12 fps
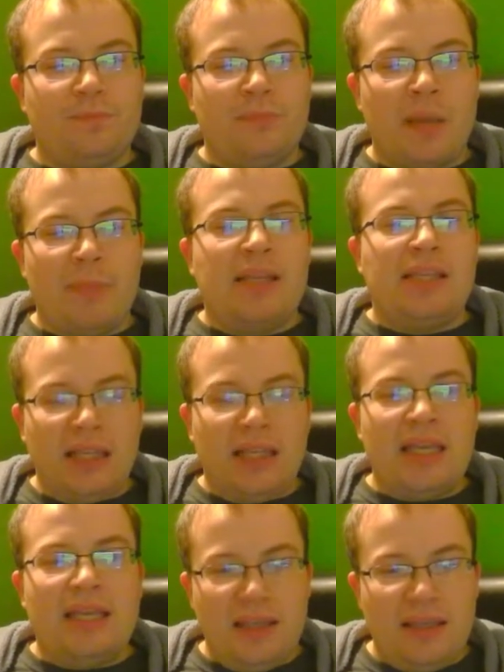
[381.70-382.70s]

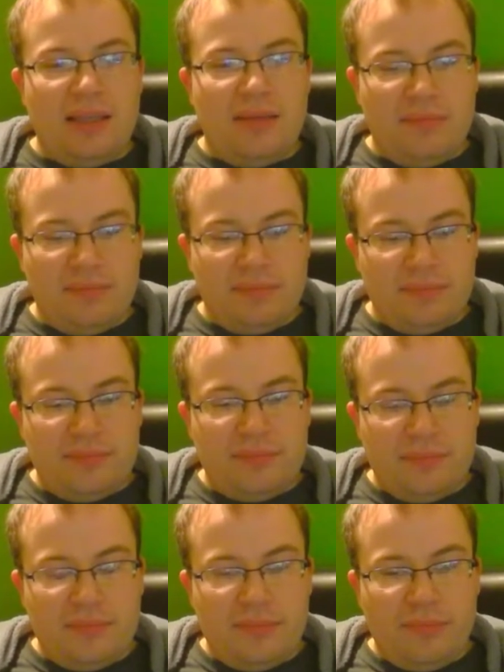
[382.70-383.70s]
basically
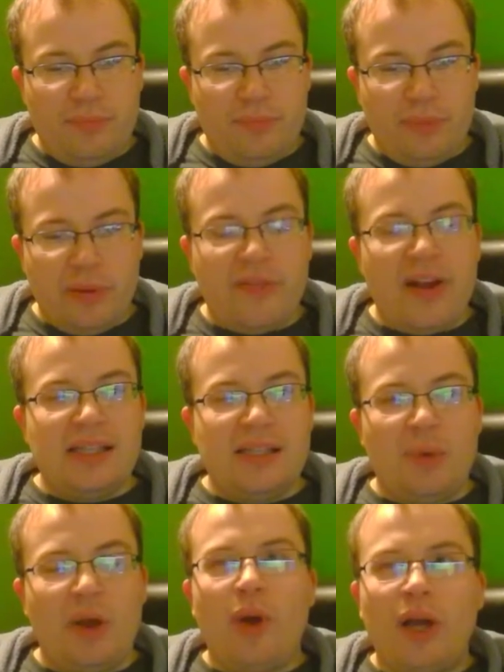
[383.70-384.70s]
prevents,
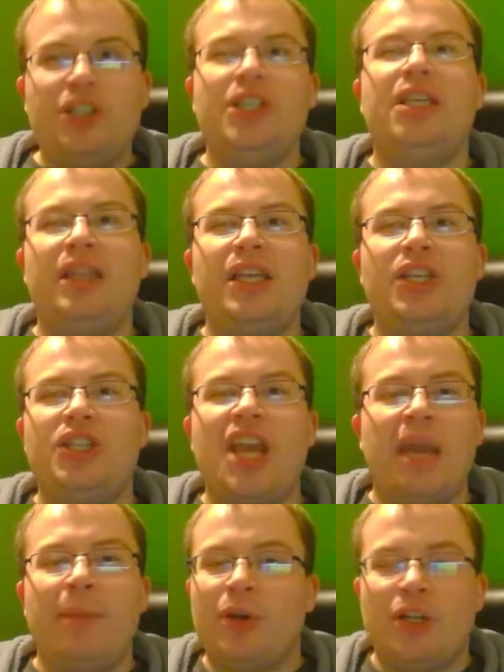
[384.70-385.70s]
while she's in this
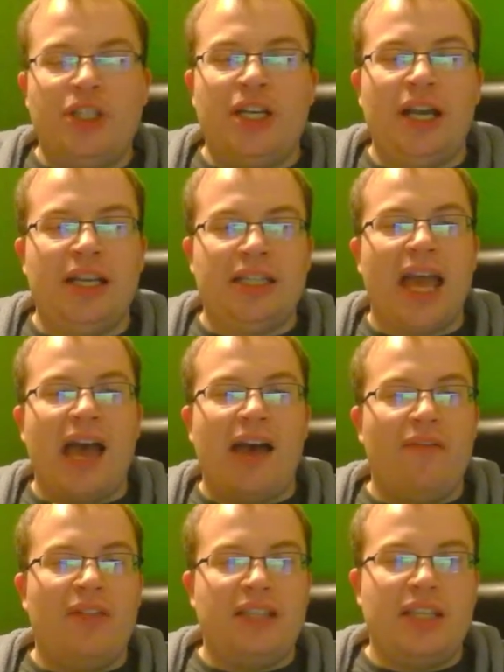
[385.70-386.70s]
chamber, she doesn't
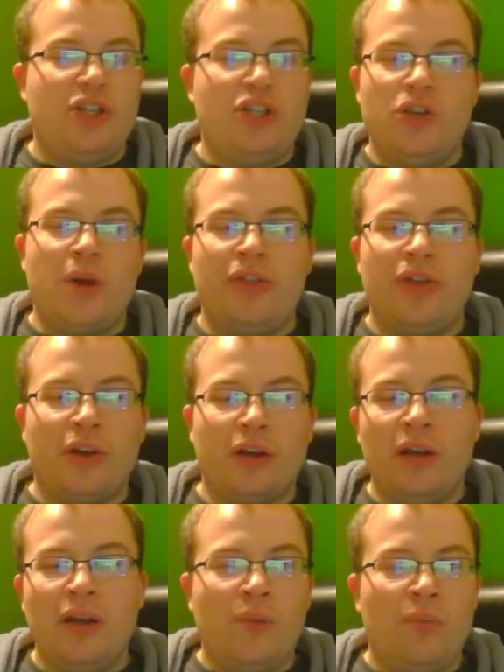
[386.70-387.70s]
have this issue with her
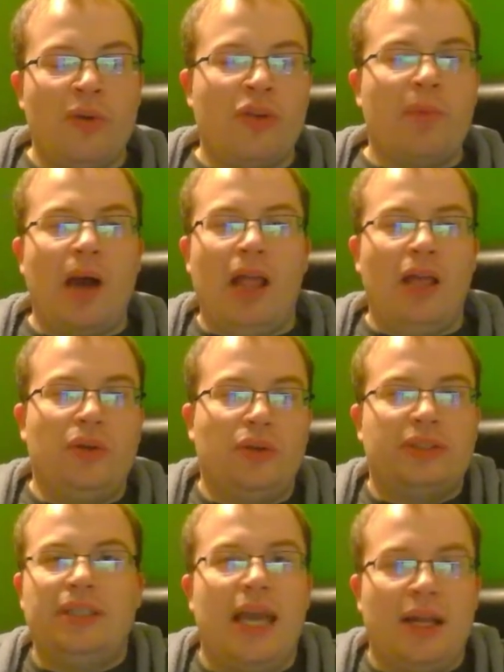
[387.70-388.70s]

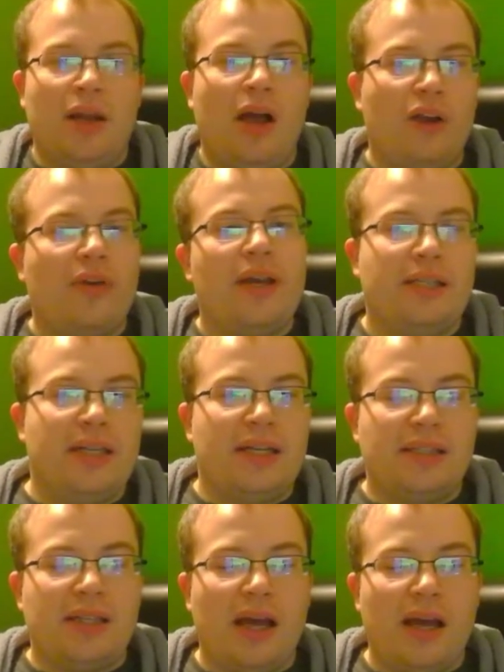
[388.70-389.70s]
molecules getting all crazy and
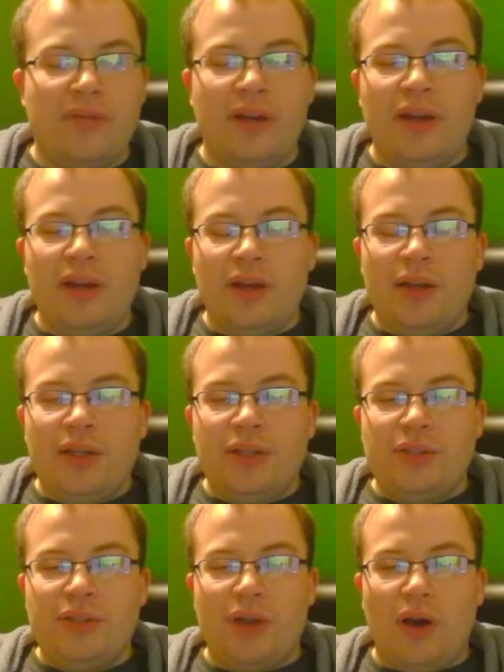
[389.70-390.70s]
stuff.
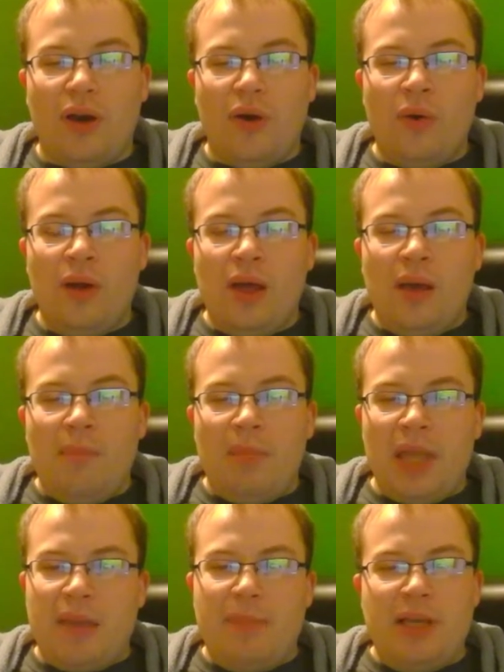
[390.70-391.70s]
So,
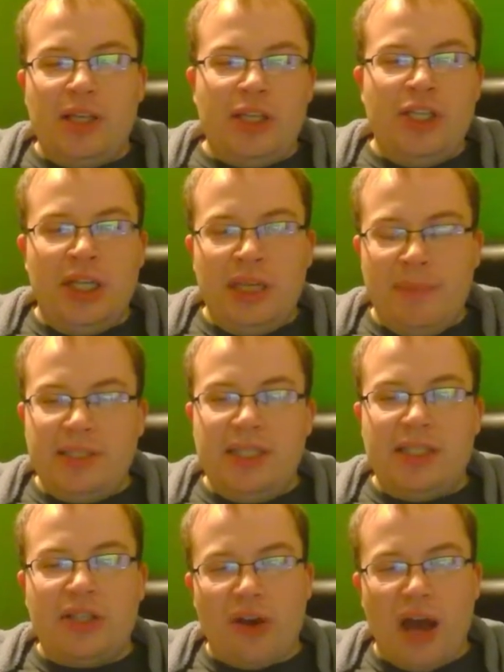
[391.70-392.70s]
but yeah, basically she commits
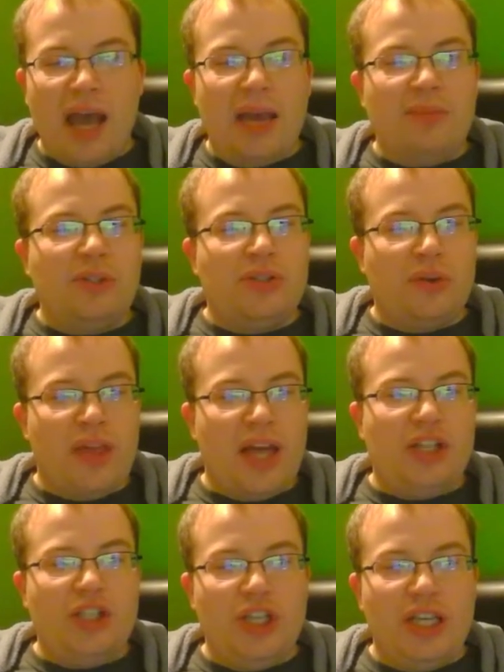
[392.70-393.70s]
these crimes so
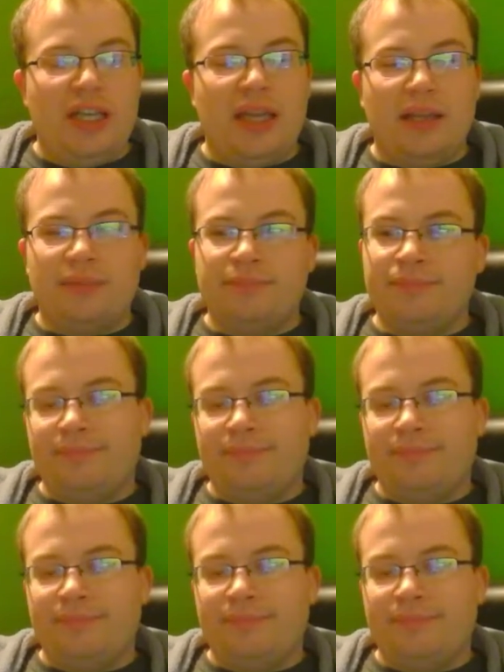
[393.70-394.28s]
that she can